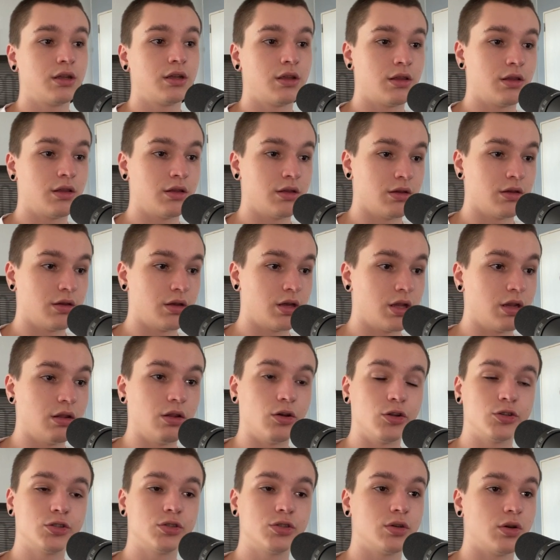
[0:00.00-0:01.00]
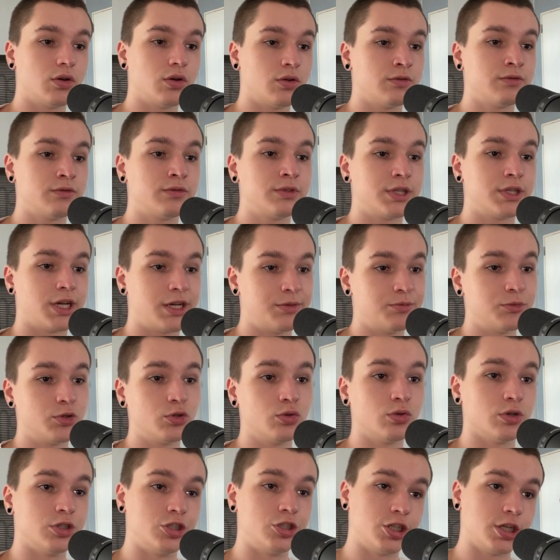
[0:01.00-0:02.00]
uh, a lot of time
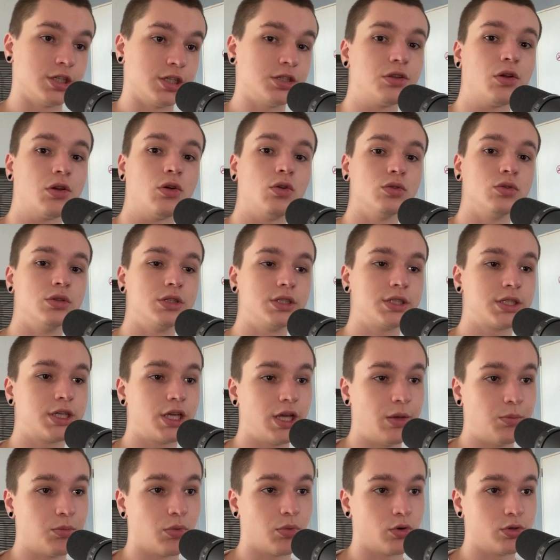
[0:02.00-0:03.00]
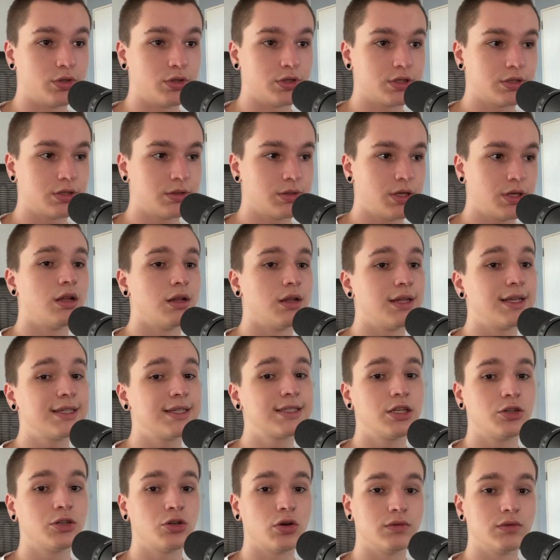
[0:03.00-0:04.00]
to adjust all these key points. Let's
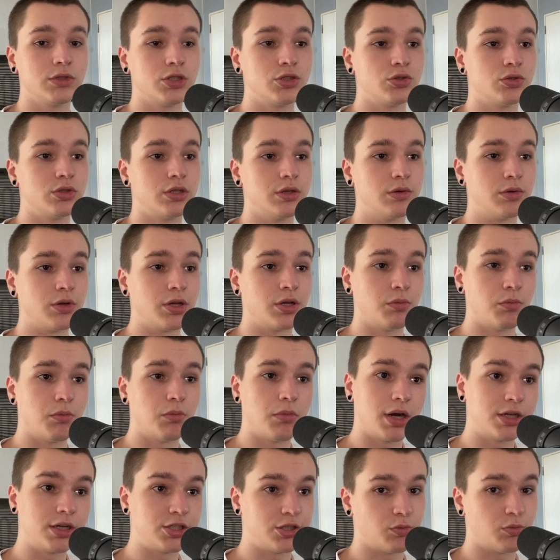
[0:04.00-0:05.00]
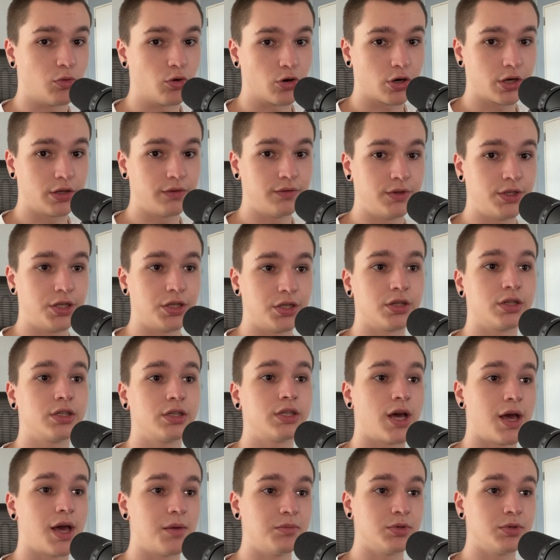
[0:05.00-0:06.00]
get over to the much more convenient
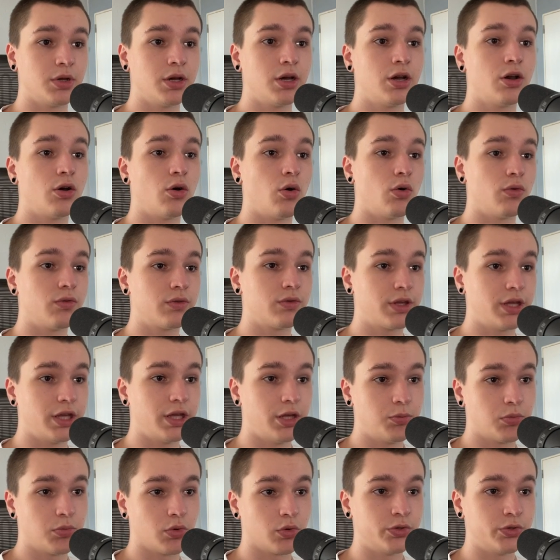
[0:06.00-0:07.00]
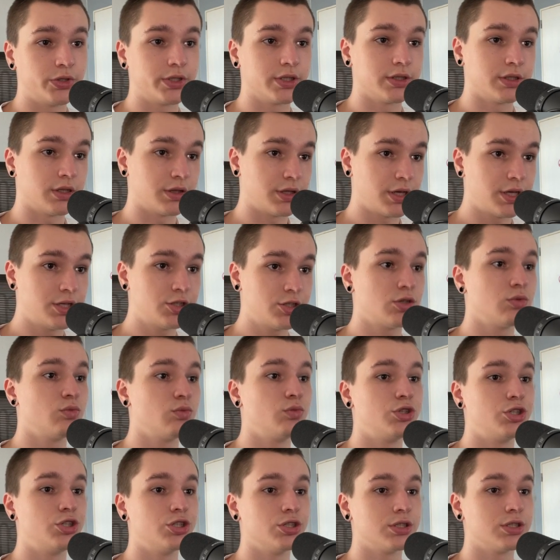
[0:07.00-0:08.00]
type of key points annotation,
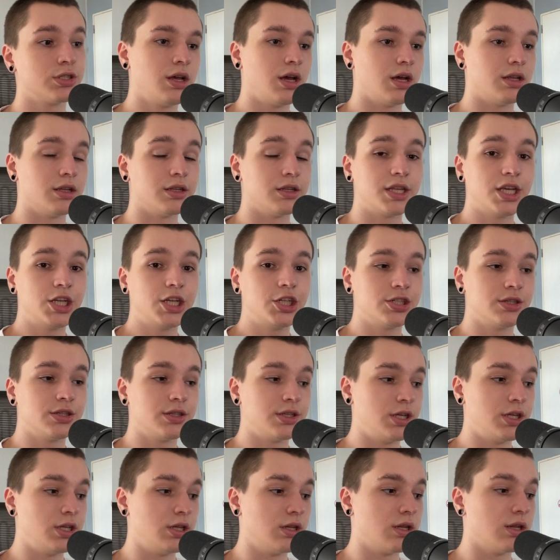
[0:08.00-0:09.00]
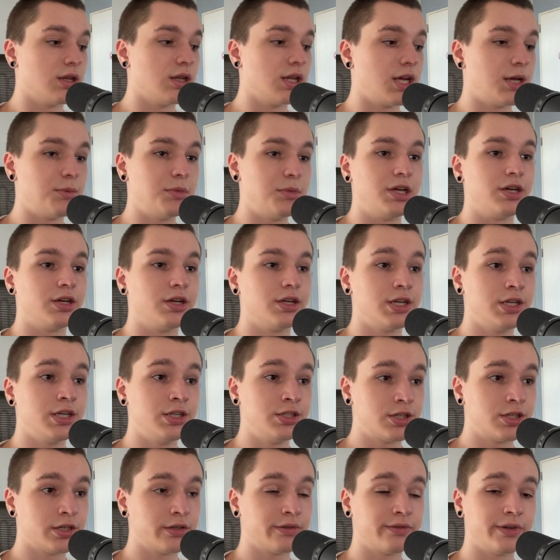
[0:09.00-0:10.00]
which is annotation in labeling
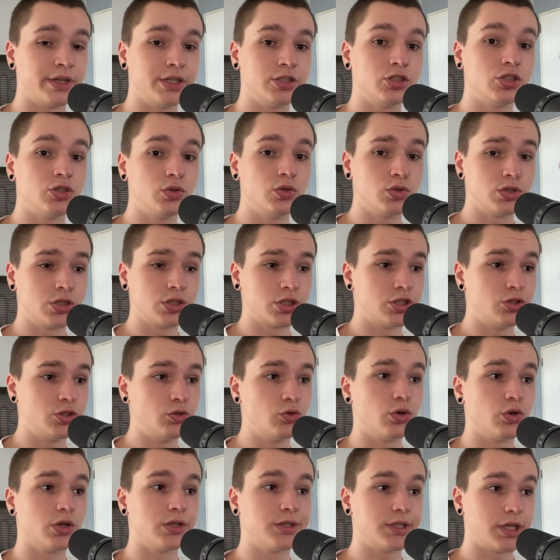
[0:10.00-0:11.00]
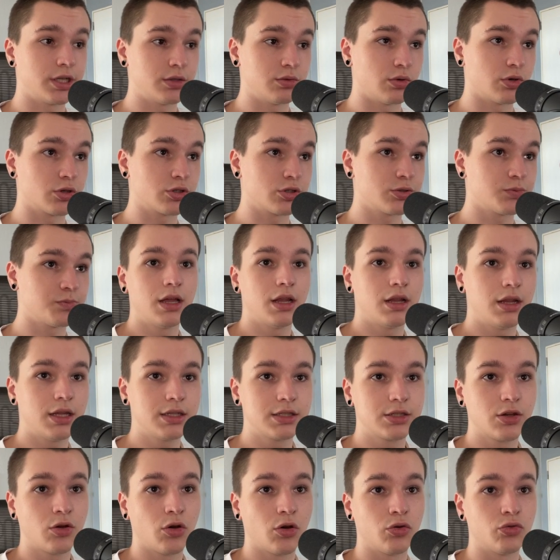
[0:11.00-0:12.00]
interface using neural networks. Let's
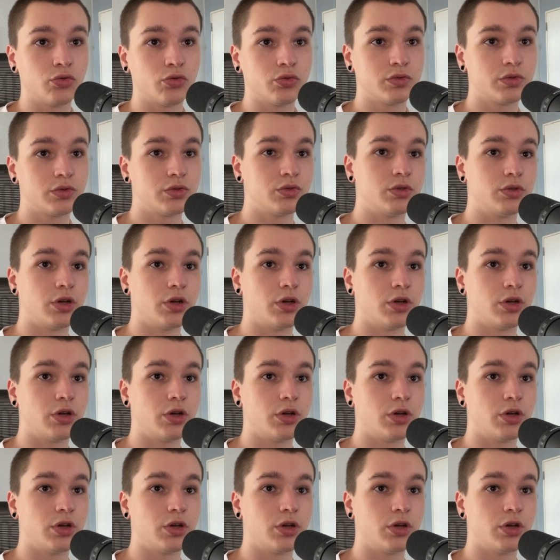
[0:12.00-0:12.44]
go to the